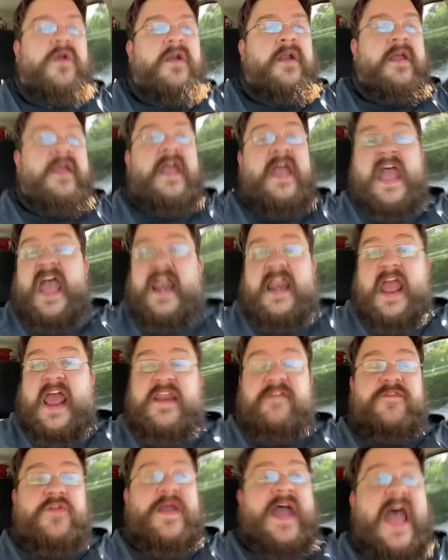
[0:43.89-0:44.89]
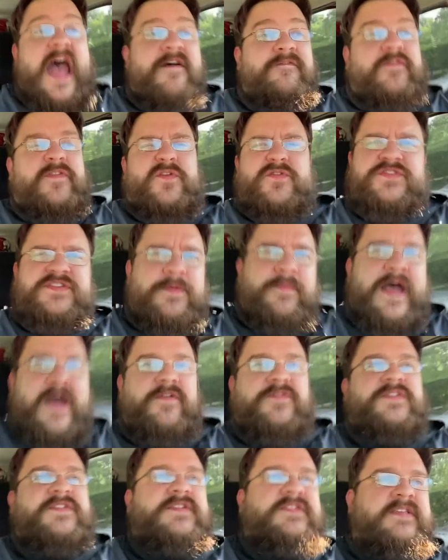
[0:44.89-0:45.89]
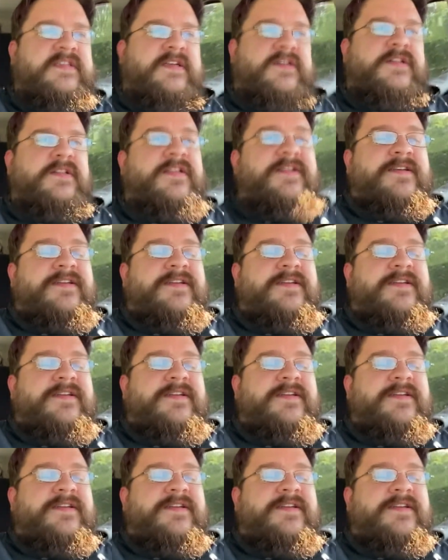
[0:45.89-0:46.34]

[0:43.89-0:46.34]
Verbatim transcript: And, and if you have, if you're somehow still